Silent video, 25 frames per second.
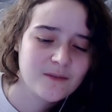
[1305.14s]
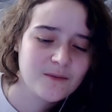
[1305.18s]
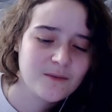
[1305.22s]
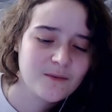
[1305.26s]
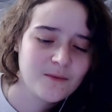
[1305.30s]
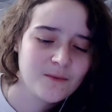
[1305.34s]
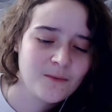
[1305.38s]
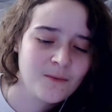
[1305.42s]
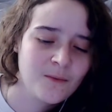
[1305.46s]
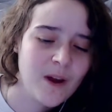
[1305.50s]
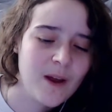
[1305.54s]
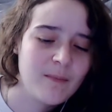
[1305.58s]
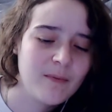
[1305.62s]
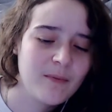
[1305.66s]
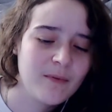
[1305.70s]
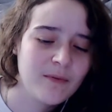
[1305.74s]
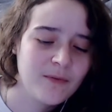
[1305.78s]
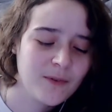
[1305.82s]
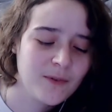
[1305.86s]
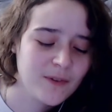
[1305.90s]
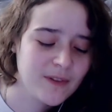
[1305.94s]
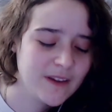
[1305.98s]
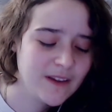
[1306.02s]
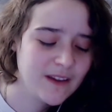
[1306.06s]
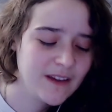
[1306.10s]
right
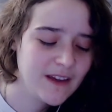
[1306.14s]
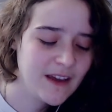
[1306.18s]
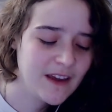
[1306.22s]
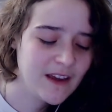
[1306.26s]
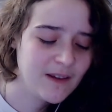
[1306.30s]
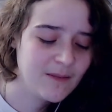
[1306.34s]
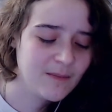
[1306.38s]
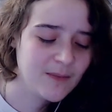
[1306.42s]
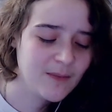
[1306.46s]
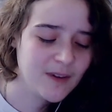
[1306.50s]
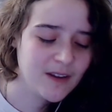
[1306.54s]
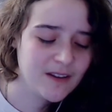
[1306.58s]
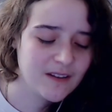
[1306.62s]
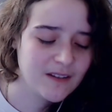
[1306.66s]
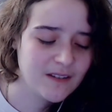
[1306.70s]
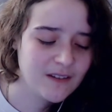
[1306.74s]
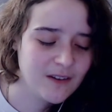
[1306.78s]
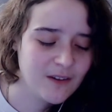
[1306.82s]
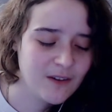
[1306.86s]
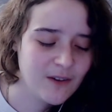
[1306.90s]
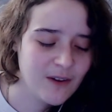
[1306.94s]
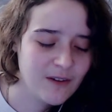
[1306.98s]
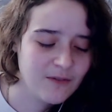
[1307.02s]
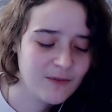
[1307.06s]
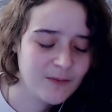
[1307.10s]
before the game, like, you
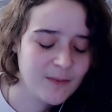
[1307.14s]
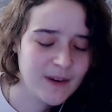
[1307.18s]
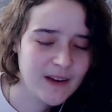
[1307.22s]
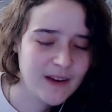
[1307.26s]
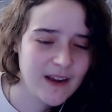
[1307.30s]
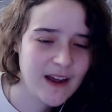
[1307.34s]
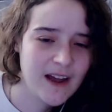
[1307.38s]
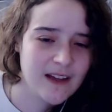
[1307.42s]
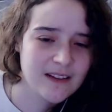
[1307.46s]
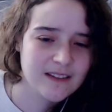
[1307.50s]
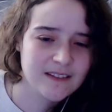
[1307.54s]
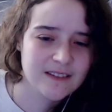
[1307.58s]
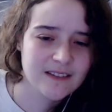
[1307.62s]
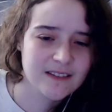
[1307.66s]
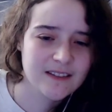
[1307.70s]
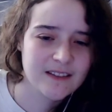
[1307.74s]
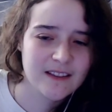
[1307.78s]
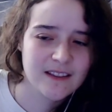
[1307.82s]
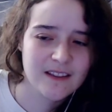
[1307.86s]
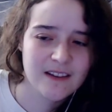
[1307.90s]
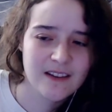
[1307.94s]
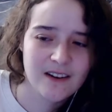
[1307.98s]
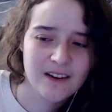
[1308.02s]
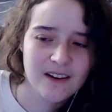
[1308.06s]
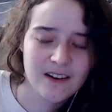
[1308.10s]
know, everybody has like
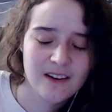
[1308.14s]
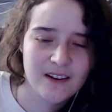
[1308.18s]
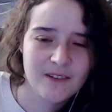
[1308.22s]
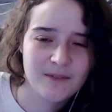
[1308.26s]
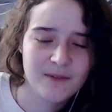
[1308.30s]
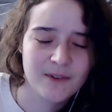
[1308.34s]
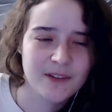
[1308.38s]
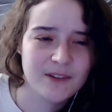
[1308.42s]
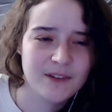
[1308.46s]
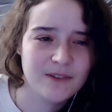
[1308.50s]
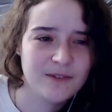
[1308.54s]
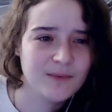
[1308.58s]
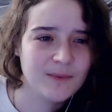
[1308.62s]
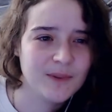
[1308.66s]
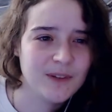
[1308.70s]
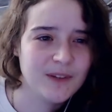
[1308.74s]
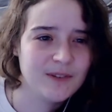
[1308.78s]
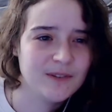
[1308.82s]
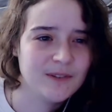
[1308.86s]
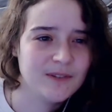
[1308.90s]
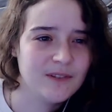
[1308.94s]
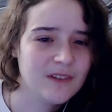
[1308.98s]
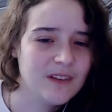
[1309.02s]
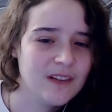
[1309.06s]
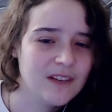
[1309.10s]
their, when you
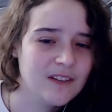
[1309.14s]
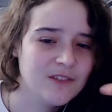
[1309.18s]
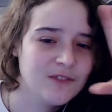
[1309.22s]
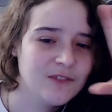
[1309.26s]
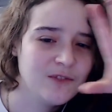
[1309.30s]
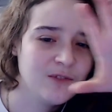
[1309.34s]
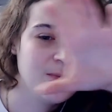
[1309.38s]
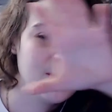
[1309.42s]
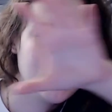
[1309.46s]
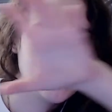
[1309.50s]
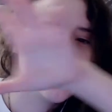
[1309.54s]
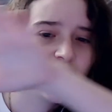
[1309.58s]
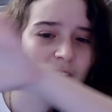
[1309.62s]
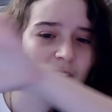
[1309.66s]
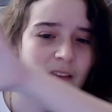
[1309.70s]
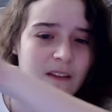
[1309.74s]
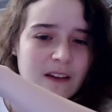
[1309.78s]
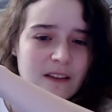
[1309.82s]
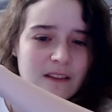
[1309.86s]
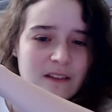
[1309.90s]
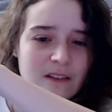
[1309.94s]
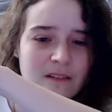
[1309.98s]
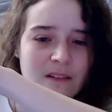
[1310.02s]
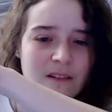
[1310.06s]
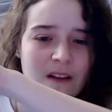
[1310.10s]
they zoom in on
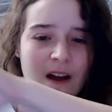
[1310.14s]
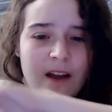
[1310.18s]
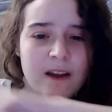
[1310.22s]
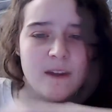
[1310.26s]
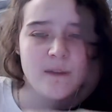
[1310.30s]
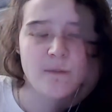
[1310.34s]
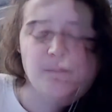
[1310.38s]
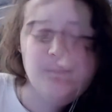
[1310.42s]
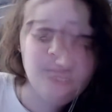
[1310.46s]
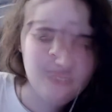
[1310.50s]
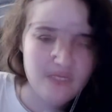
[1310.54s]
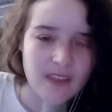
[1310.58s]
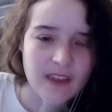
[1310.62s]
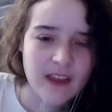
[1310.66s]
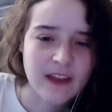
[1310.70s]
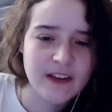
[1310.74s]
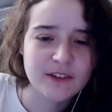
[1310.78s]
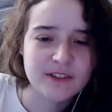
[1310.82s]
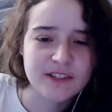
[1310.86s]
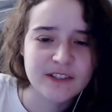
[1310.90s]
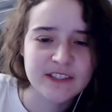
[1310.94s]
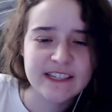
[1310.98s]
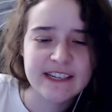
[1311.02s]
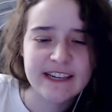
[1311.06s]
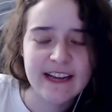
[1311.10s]
like the line, and you'll
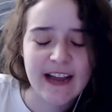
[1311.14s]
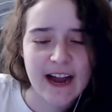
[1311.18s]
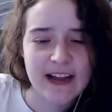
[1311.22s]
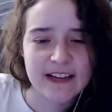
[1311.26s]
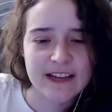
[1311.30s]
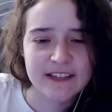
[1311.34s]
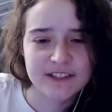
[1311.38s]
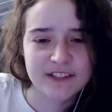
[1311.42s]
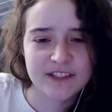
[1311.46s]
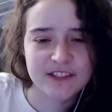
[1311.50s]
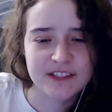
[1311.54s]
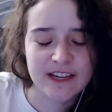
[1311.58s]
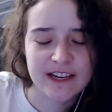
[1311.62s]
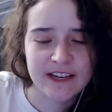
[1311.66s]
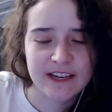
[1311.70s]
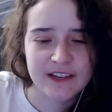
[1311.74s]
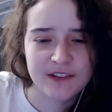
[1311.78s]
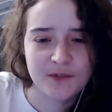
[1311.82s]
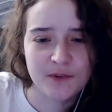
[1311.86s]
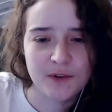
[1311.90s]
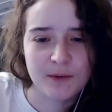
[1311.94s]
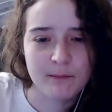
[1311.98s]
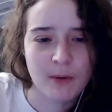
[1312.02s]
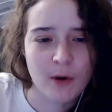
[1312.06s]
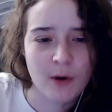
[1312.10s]
see guys just like
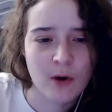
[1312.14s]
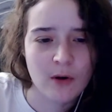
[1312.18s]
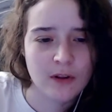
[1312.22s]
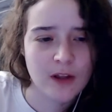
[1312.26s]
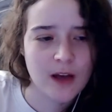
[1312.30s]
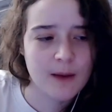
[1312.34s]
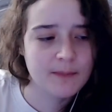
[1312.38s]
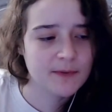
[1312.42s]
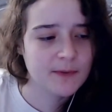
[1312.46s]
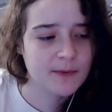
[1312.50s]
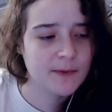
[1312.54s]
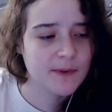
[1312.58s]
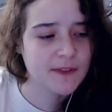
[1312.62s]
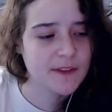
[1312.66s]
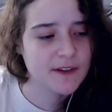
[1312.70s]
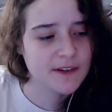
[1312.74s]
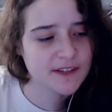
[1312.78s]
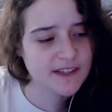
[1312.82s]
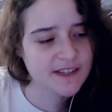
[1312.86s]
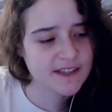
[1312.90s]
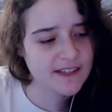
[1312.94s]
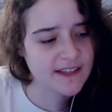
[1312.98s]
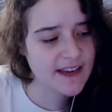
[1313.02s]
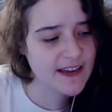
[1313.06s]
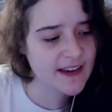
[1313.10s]
doing pull-ups with their
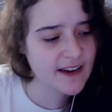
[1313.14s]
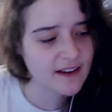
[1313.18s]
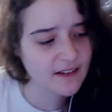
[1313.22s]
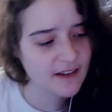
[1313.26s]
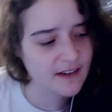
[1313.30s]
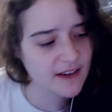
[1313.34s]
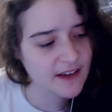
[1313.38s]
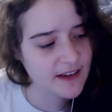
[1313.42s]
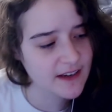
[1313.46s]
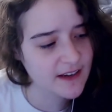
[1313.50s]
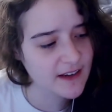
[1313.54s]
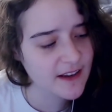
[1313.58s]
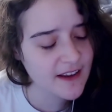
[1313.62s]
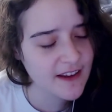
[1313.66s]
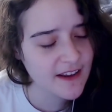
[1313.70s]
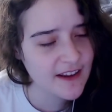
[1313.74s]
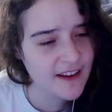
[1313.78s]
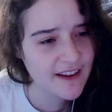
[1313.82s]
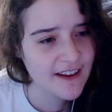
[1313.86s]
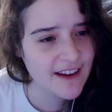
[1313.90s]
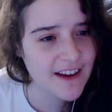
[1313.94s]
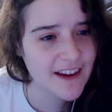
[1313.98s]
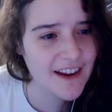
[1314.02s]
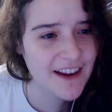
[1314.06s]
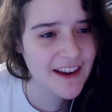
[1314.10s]
stick, like
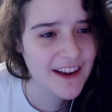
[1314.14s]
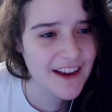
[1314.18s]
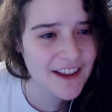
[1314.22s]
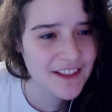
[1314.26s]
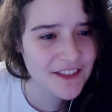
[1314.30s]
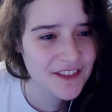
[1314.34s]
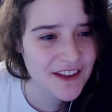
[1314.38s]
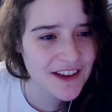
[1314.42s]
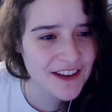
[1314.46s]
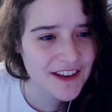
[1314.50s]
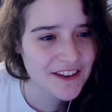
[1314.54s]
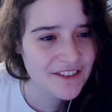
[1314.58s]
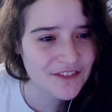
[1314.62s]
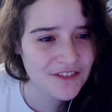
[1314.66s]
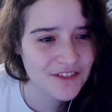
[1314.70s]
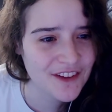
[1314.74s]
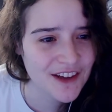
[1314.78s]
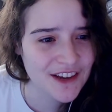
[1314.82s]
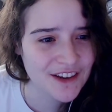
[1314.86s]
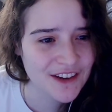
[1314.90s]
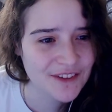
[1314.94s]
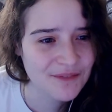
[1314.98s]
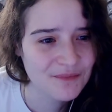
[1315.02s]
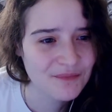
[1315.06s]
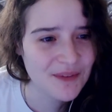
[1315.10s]
in
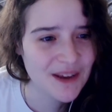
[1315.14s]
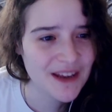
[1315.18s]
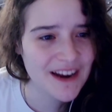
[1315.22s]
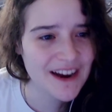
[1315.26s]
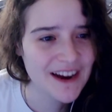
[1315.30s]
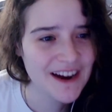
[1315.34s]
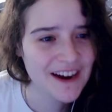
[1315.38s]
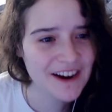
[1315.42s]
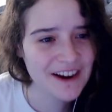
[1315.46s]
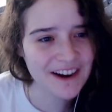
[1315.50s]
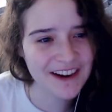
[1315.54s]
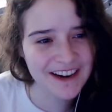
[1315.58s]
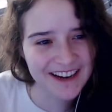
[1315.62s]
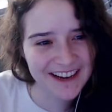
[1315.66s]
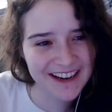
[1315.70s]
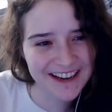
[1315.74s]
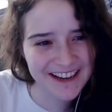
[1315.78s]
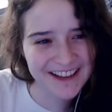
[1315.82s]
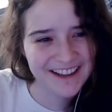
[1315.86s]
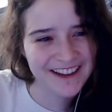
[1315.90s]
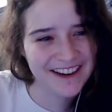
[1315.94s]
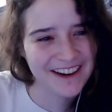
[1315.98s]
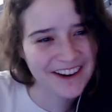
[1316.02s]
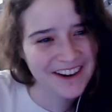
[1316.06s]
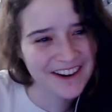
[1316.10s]
like midair,
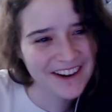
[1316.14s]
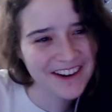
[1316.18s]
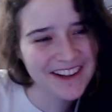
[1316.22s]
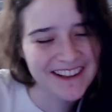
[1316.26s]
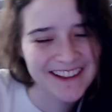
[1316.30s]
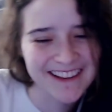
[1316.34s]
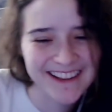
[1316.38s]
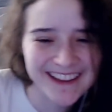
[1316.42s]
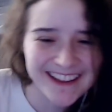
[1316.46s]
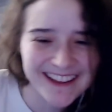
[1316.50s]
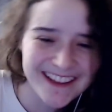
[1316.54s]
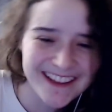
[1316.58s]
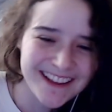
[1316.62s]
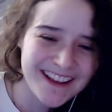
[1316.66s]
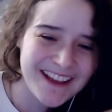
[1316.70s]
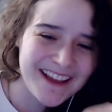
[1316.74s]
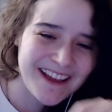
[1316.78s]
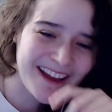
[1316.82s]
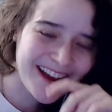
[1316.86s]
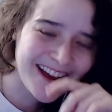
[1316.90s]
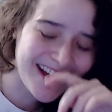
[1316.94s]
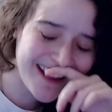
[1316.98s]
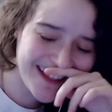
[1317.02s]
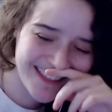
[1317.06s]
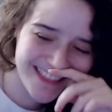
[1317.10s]
you know, and
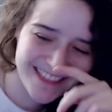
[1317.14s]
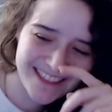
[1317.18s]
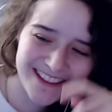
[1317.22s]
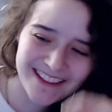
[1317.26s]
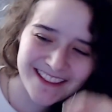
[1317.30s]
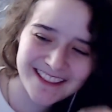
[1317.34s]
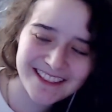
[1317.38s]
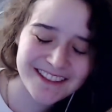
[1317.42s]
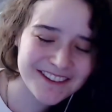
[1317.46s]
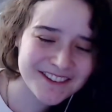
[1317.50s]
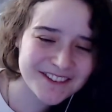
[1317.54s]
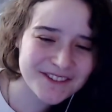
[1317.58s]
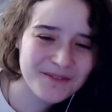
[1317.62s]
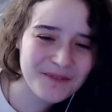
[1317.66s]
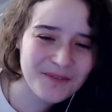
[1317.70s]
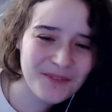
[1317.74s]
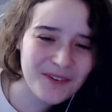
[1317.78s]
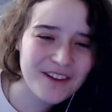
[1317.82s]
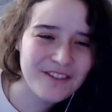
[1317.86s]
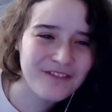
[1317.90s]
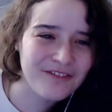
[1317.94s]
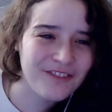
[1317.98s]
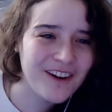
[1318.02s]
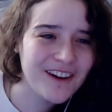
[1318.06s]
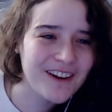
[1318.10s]
I think those are
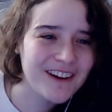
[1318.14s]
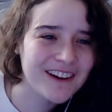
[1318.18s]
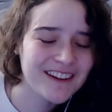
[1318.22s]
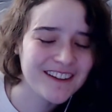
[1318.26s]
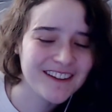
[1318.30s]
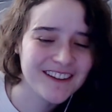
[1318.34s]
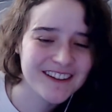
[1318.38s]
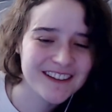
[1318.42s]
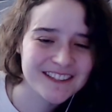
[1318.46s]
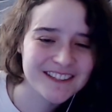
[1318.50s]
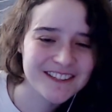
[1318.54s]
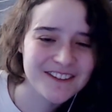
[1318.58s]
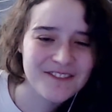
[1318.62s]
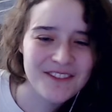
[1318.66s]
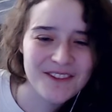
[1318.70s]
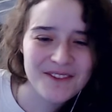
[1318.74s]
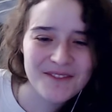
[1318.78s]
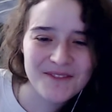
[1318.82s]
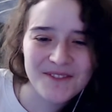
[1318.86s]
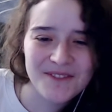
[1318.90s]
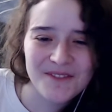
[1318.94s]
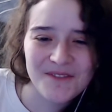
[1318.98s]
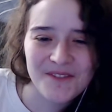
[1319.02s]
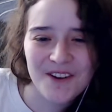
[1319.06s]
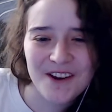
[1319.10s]
pretty funny. Like some of them
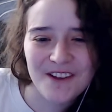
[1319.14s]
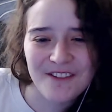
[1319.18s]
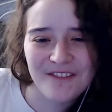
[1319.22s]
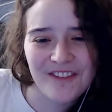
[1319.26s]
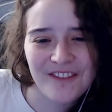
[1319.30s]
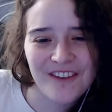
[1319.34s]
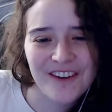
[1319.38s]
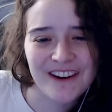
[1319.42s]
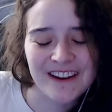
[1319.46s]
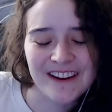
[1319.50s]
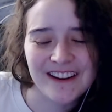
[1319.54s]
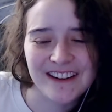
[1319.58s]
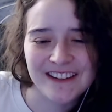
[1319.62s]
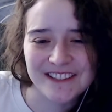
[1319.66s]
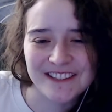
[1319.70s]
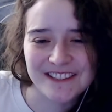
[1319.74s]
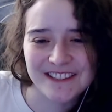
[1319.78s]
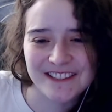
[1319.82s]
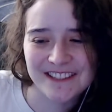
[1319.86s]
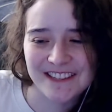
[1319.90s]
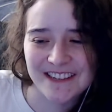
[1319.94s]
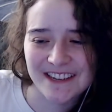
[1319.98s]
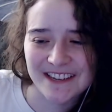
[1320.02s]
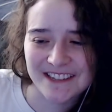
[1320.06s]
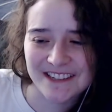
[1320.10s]
are pretty funny, and it's
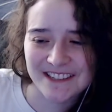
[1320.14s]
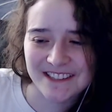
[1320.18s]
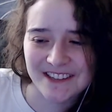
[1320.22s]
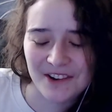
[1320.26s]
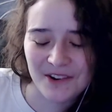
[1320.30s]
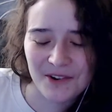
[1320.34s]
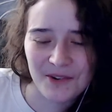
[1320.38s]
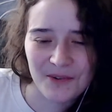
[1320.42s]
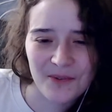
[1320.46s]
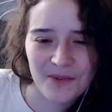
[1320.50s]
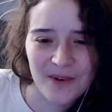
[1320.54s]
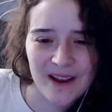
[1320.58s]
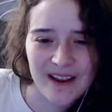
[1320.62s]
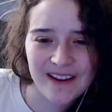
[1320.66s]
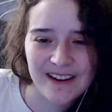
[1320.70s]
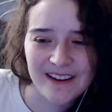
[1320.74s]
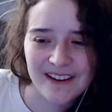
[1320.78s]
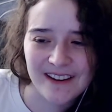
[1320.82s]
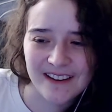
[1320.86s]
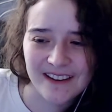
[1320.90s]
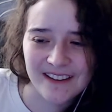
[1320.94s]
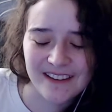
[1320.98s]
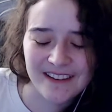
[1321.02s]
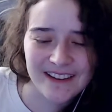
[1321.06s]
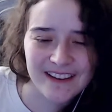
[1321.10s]
just like a subtle way
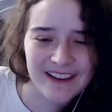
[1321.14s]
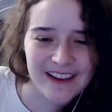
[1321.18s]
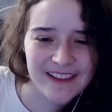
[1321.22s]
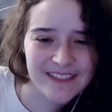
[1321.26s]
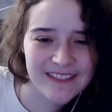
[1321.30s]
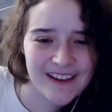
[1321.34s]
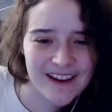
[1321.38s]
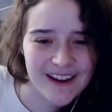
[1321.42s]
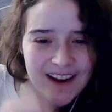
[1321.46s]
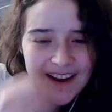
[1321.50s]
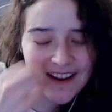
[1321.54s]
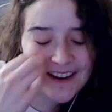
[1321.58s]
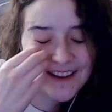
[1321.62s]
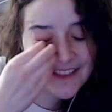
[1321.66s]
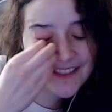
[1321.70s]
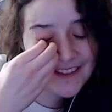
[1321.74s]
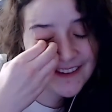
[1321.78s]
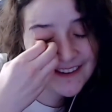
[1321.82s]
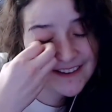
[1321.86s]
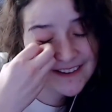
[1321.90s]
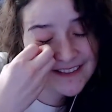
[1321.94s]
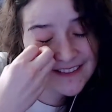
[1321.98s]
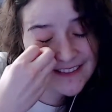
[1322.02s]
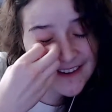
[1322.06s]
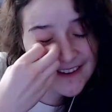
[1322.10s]
to get that kind of
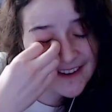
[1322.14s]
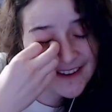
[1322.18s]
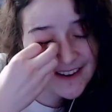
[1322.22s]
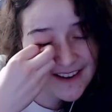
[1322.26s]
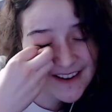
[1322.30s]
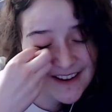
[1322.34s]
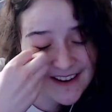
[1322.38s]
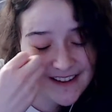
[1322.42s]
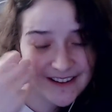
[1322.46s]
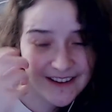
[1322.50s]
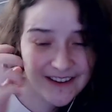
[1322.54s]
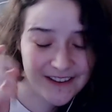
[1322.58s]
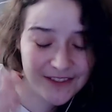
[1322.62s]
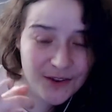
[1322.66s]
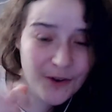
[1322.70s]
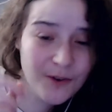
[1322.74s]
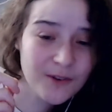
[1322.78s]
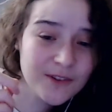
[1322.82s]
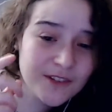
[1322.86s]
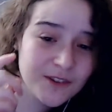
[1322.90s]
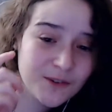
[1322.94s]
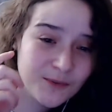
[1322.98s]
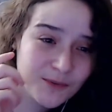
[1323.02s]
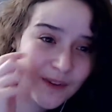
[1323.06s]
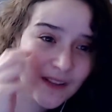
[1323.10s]
thing in there. Like those
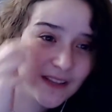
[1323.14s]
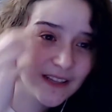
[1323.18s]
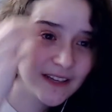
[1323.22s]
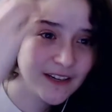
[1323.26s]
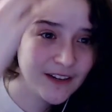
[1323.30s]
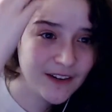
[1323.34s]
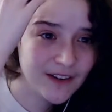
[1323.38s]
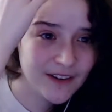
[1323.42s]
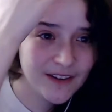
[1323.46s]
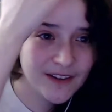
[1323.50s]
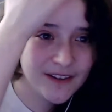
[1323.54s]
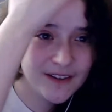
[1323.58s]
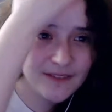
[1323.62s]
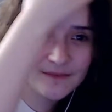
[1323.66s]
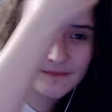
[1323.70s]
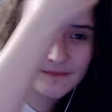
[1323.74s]
are really good,